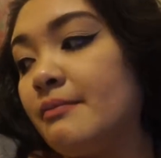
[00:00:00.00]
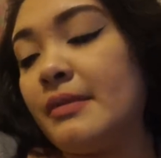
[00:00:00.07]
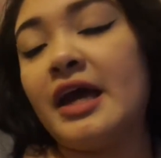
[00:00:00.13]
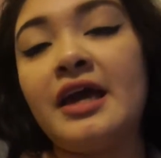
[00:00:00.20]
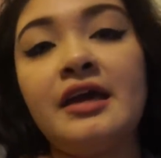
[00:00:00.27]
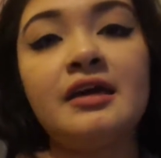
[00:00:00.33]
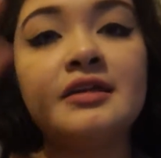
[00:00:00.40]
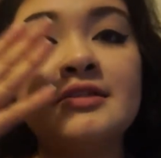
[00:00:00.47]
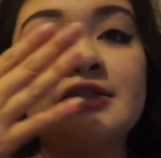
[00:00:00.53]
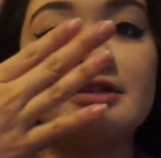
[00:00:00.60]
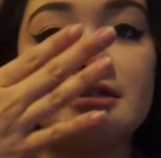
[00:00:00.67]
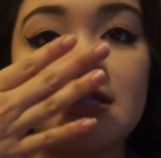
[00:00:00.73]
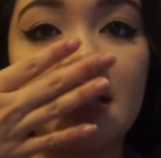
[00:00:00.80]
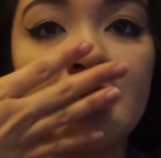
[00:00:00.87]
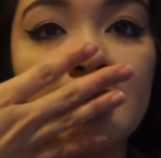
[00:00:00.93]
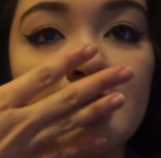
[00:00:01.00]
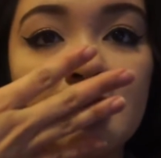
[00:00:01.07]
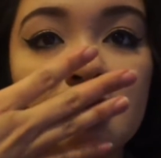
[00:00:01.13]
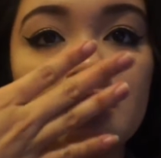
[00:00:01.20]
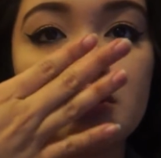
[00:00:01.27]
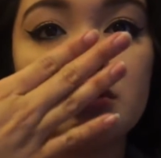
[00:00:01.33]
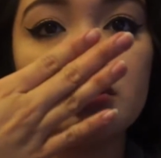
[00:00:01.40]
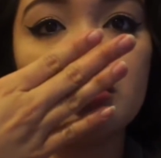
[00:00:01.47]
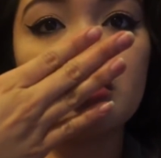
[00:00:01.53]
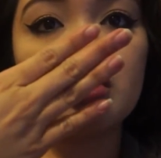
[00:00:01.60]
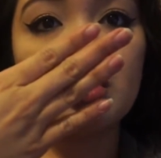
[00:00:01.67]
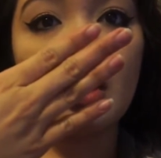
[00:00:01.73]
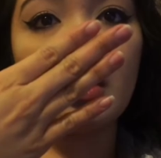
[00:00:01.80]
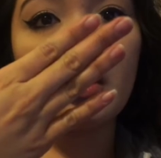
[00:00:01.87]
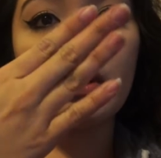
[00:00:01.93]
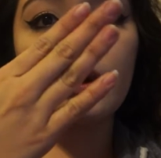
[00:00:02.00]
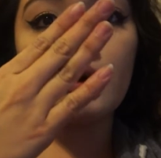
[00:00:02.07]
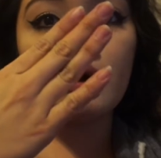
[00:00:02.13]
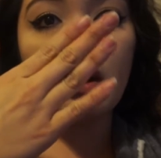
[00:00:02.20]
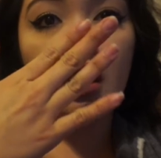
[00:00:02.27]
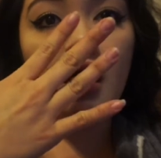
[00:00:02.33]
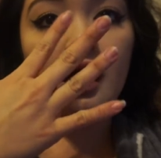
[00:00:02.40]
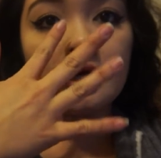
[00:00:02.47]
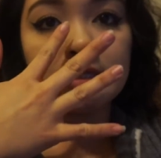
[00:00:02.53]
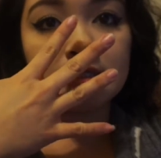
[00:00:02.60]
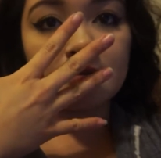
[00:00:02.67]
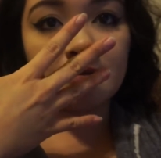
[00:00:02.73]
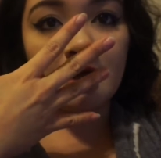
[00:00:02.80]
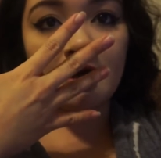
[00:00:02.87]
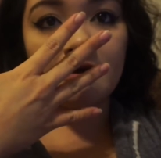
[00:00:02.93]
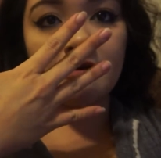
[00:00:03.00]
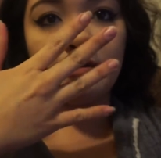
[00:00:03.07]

My hands are like so awesome now.